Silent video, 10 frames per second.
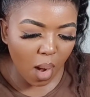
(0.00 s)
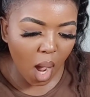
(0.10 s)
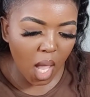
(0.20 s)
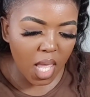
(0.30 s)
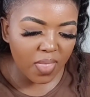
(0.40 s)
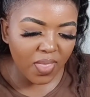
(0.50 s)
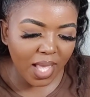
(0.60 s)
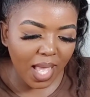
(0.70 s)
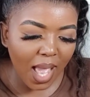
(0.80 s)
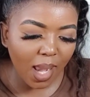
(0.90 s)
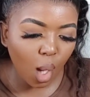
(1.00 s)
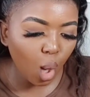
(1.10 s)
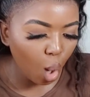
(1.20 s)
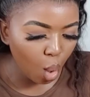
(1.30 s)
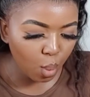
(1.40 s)
bra in the color
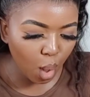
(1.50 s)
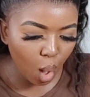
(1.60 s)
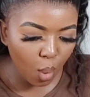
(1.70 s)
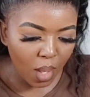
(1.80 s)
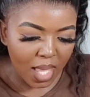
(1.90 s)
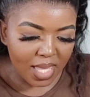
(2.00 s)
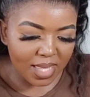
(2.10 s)
cocoa.